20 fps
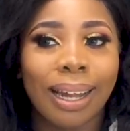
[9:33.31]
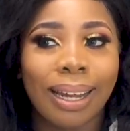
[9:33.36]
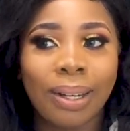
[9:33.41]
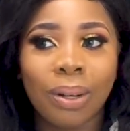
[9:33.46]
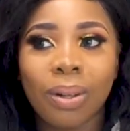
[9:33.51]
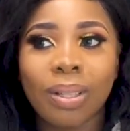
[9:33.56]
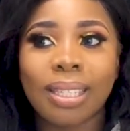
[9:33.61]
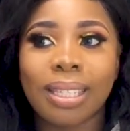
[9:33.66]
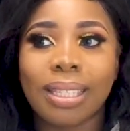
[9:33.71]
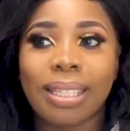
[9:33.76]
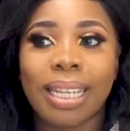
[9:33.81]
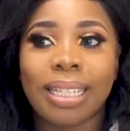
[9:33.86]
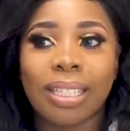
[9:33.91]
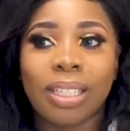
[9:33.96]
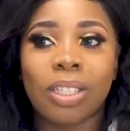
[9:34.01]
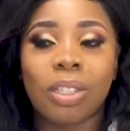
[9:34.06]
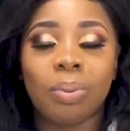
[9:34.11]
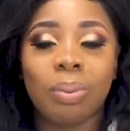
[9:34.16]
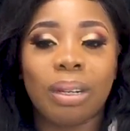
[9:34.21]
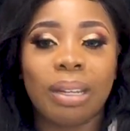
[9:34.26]
not
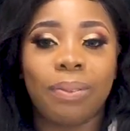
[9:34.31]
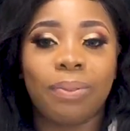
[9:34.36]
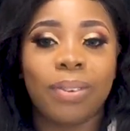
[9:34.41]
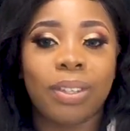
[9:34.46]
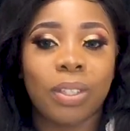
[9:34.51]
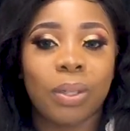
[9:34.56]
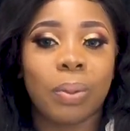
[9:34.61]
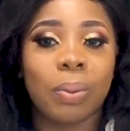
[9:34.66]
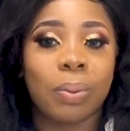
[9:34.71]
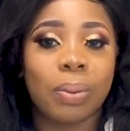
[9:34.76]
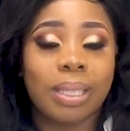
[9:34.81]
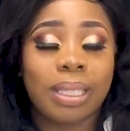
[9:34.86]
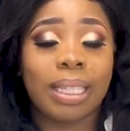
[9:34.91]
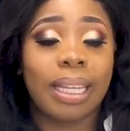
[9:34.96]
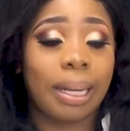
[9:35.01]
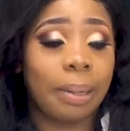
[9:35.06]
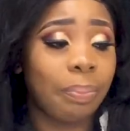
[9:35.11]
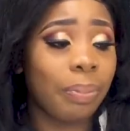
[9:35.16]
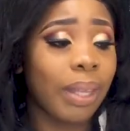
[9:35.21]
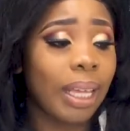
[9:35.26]
necessarily physical
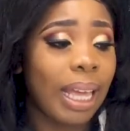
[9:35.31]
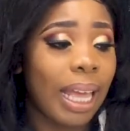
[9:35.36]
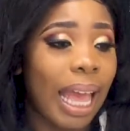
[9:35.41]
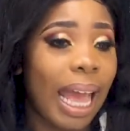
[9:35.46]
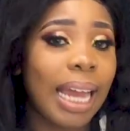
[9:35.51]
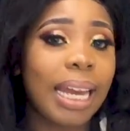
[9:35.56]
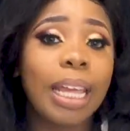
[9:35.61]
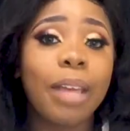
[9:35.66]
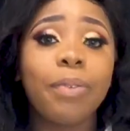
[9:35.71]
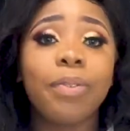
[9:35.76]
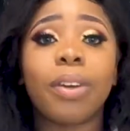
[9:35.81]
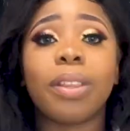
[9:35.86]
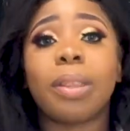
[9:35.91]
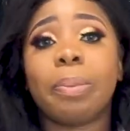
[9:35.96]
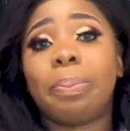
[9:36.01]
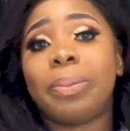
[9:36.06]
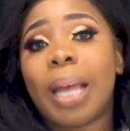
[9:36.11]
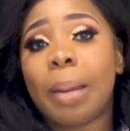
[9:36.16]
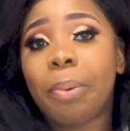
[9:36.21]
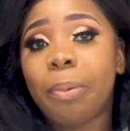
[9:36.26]
state. And if you're
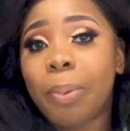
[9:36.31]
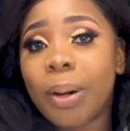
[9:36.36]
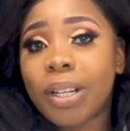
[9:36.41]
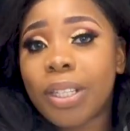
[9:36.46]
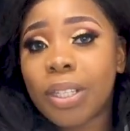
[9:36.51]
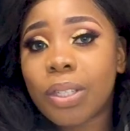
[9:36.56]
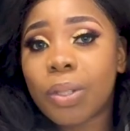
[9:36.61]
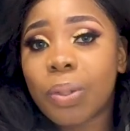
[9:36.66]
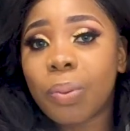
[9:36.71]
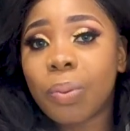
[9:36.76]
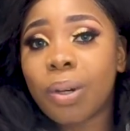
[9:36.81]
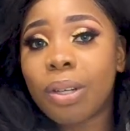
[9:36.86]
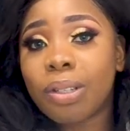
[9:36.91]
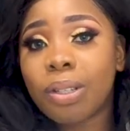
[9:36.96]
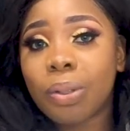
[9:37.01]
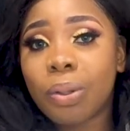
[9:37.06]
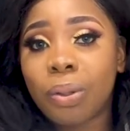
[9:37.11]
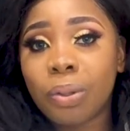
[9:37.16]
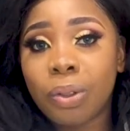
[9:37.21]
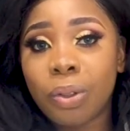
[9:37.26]
the type of person to
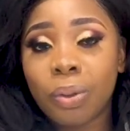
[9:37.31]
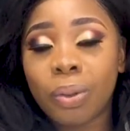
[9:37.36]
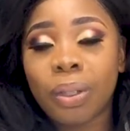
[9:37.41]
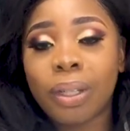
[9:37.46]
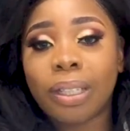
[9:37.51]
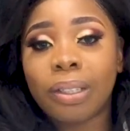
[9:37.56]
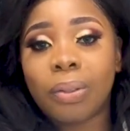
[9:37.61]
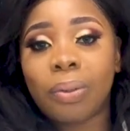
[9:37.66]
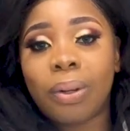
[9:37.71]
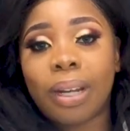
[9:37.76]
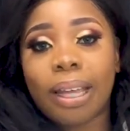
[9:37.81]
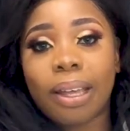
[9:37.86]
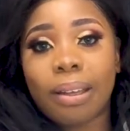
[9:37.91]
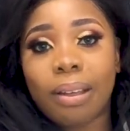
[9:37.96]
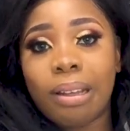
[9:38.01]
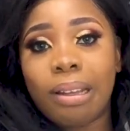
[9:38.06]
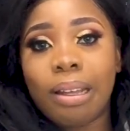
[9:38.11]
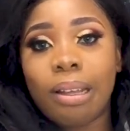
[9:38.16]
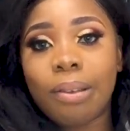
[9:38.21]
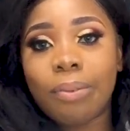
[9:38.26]
want to do
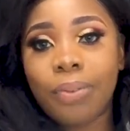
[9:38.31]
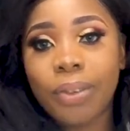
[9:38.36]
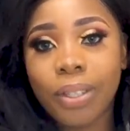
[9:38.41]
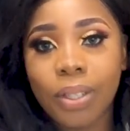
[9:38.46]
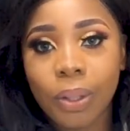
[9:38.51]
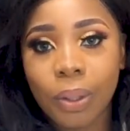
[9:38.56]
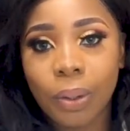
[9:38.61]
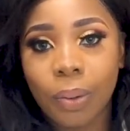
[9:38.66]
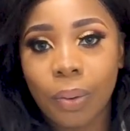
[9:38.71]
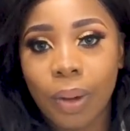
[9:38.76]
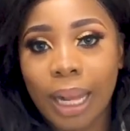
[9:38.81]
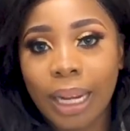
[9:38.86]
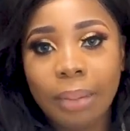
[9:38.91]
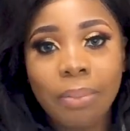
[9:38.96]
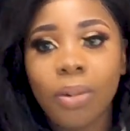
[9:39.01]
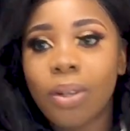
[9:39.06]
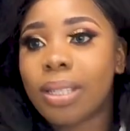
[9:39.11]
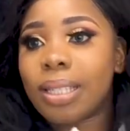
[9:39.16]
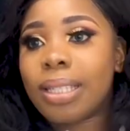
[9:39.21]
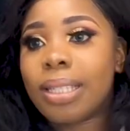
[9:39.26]
like physical,
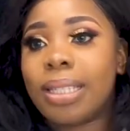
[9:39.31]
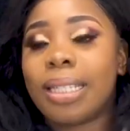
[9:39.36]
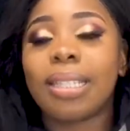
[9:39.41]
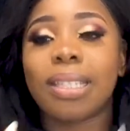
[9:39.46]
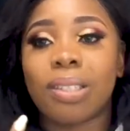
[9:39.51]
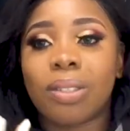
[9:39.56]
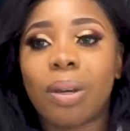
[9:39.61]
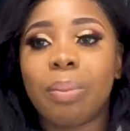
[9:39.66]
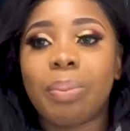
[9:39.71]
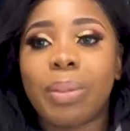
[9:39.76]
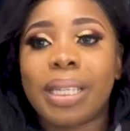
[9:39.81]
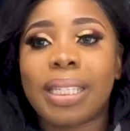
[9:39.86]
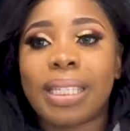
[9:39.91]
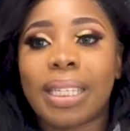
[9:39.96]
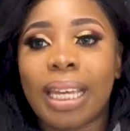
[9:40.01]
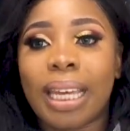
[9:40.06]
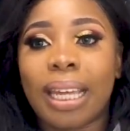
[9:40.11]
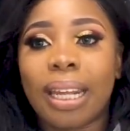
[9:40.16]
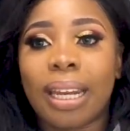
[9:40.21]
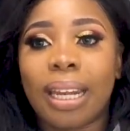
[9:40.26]
and this is not me
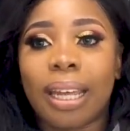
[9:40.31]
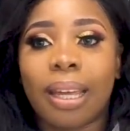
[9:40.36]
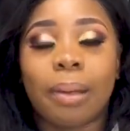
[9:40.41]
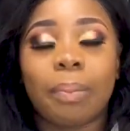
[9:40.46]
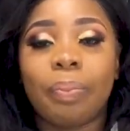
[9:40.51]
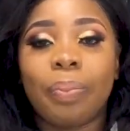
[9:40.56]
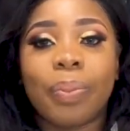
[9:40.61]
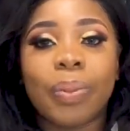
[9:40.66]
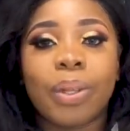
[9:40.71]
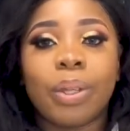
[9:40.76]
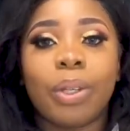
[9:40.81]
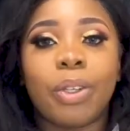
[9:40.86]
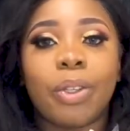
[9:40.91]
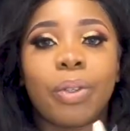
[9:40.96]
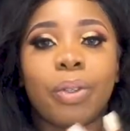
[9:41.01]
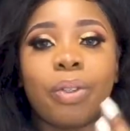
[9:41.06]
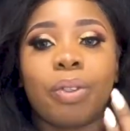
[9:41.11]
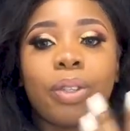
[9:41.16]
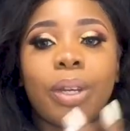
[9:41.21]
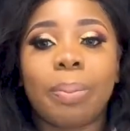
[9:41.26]
saying like you
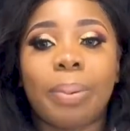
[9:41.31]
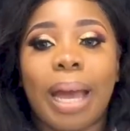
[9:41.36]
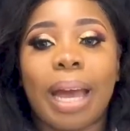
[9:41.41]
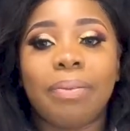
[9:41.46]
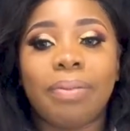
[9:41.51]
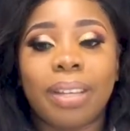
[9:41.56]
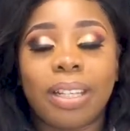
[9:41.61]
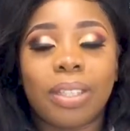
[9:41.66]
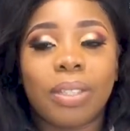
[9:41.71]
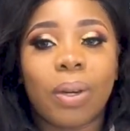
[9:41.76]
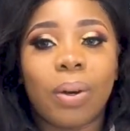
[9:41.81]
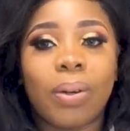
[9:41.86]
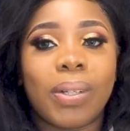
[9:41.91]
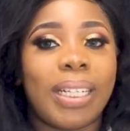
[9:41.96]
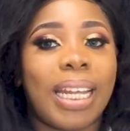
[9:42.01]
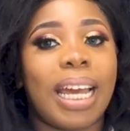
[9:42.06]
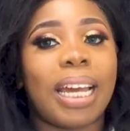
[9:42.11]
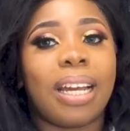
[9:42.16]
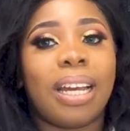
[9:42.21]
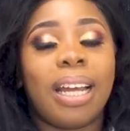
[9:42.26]
should stop having tall,
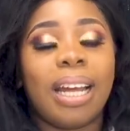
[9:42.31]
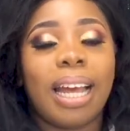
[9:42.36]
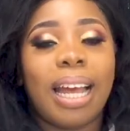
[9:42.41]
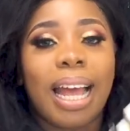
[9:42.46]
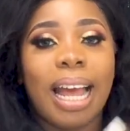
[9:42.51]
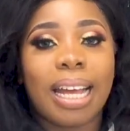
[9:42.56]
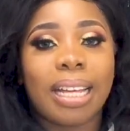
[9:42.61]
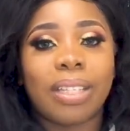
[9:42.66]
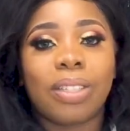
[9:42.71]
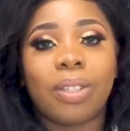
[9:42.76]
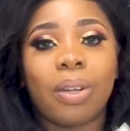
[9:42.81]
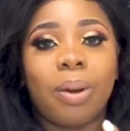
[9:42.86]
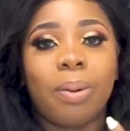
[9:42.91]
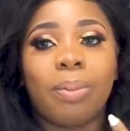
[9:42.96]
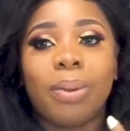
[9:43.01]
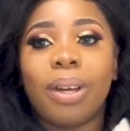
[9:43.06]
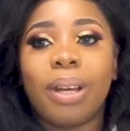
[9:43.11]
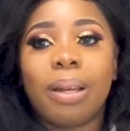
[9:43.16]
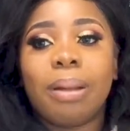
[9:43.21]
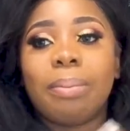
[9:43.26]
dark,
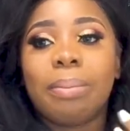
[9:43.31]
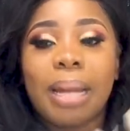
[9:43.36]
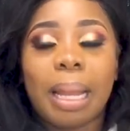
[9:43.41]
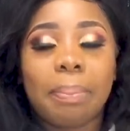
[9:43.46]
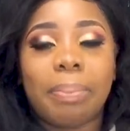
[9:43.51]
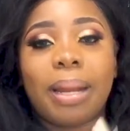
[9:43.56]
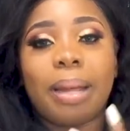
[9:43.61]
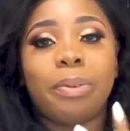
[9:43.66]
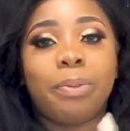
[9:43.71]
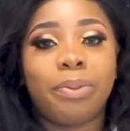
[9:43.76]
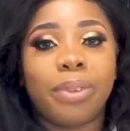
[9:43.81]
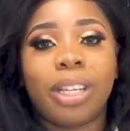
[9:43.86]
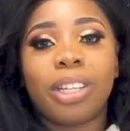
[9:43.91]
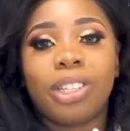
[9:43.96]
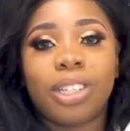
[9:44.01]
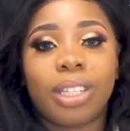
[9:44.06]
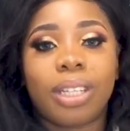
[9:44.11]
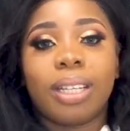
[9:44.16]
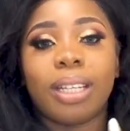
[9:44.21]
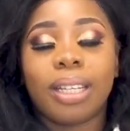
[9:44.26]
handsome, blah blah,
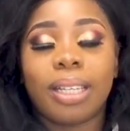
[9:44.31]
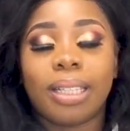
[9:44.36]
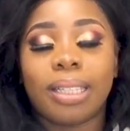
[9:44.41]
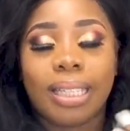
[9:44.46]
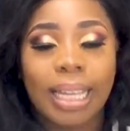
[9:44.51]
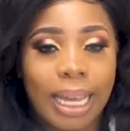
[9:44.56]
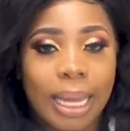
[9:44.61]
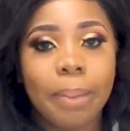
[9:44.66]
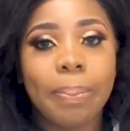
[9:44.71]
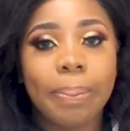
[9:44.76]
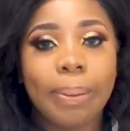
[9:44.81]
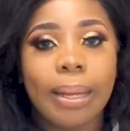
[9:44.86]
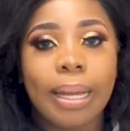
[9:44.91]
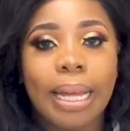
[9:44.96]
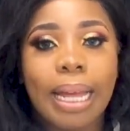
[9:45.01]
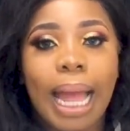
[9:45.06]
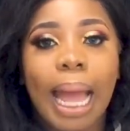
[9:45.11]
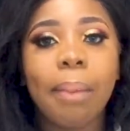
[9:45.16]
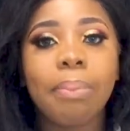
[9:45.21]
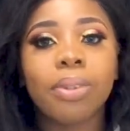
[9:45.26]
rich type.
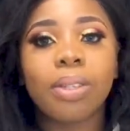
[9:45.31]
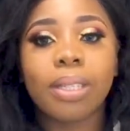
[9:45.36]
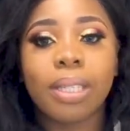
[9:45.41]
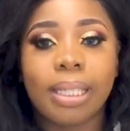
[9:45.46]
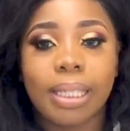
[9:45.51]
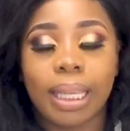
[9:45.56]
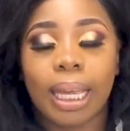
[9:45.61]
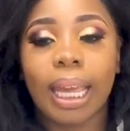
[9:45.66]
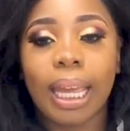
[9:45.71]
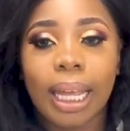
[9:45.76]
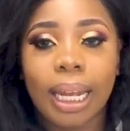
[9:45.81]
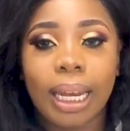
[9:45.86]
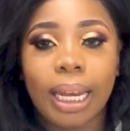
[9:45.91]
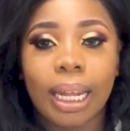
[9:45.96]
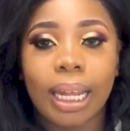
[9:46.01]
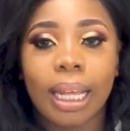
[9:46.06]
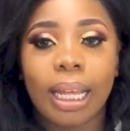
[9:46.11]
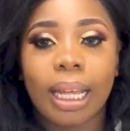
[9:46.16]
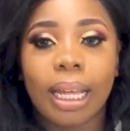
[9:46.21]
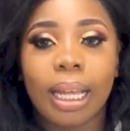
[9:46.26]
I'm just
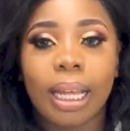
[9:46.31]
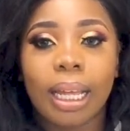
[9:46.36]
saying,